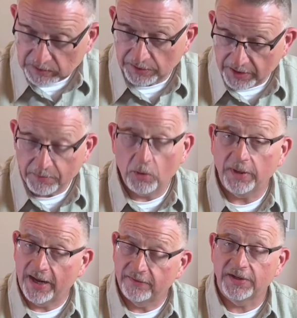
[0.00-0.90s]
I
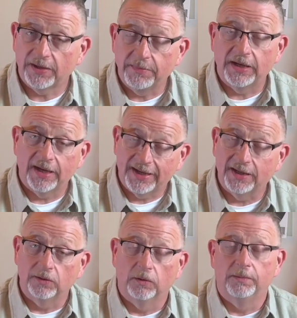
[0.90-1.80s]
have to take a minute, I get
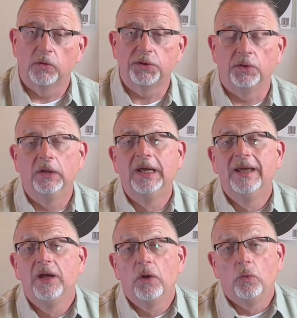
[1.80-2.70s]
a little emotional,
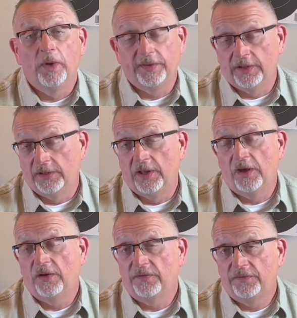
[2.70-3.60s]
when the
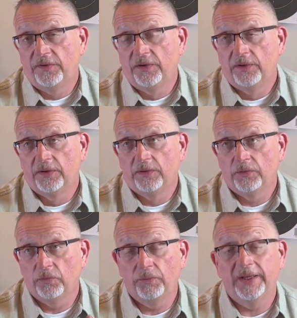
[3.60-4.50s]
love
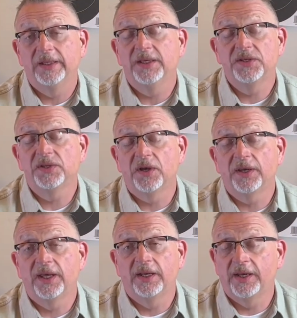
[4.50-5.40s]
really sunk
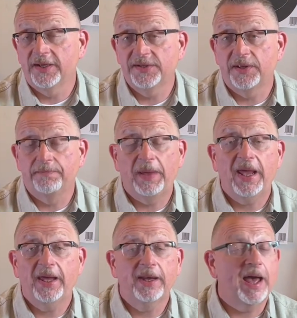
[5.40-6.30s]
in, and I said,
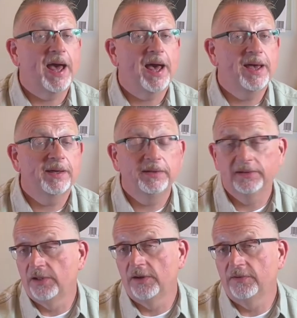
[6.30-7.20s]
man, I
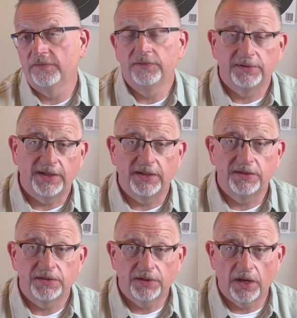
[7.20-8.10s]
love
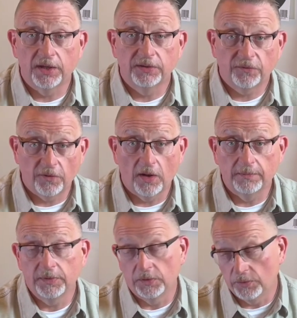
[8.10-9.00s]
these guns
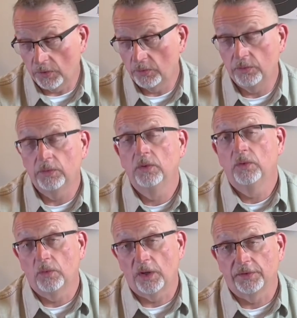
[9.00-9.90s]
from you know who,
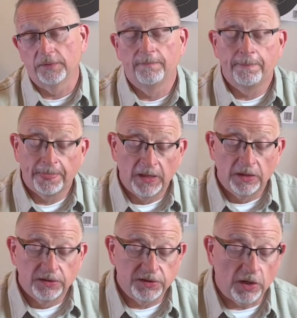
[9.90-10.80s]
Walther.
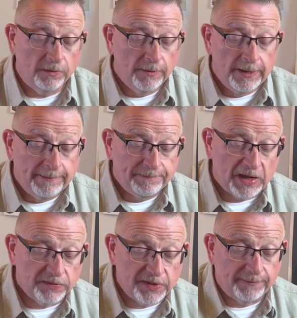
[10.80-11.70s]
So that
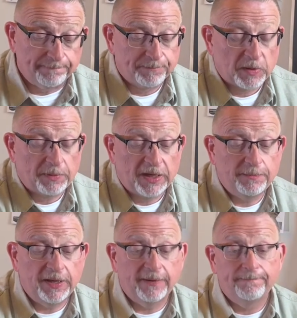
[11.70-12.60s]
was it, the
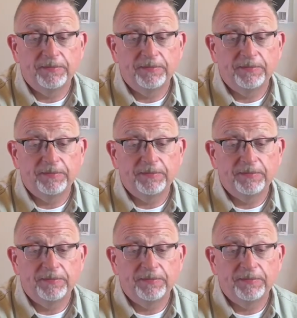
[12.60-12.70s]
PDP.